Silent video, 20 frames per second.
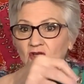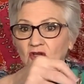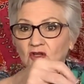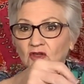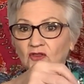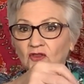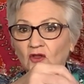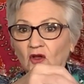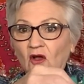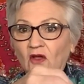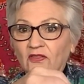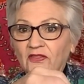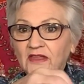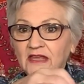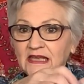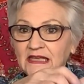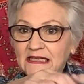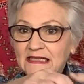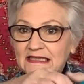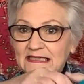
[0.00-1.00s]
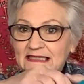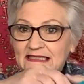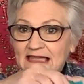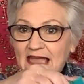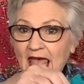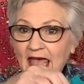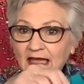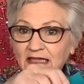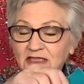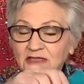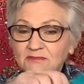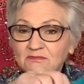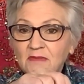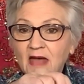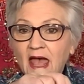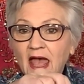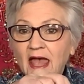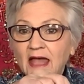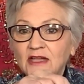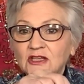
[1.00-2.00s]
Not the exact
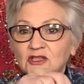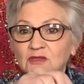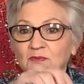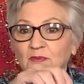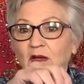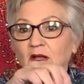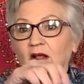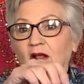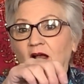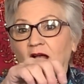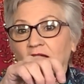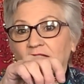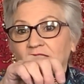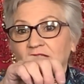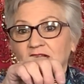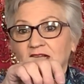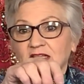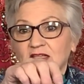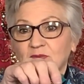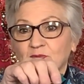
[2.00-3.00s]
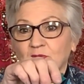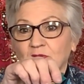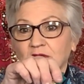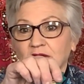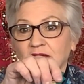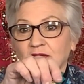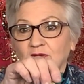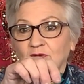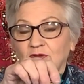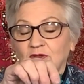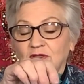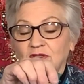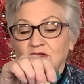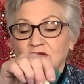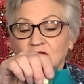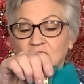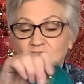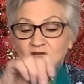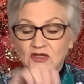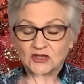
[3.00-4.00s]
match, but I think it's pretty good.
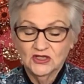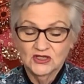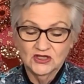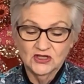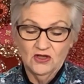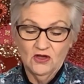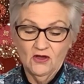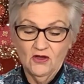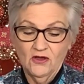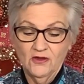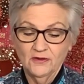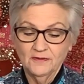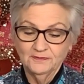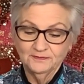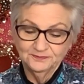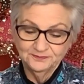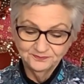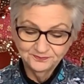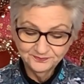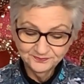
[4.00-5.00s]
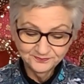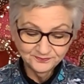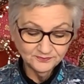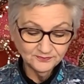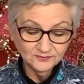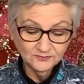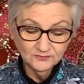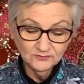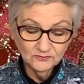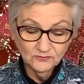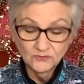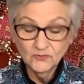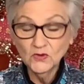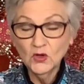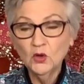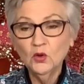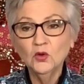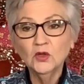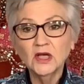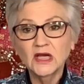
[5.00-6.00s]
So
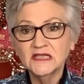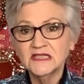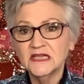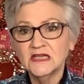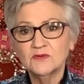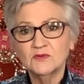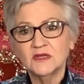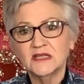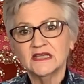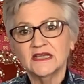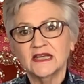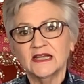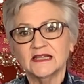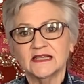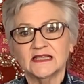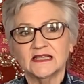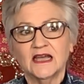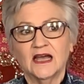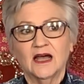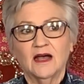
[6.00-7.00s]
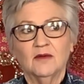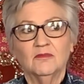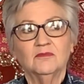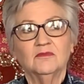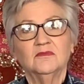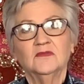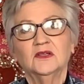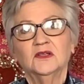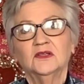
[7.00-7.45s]
all I did was get some,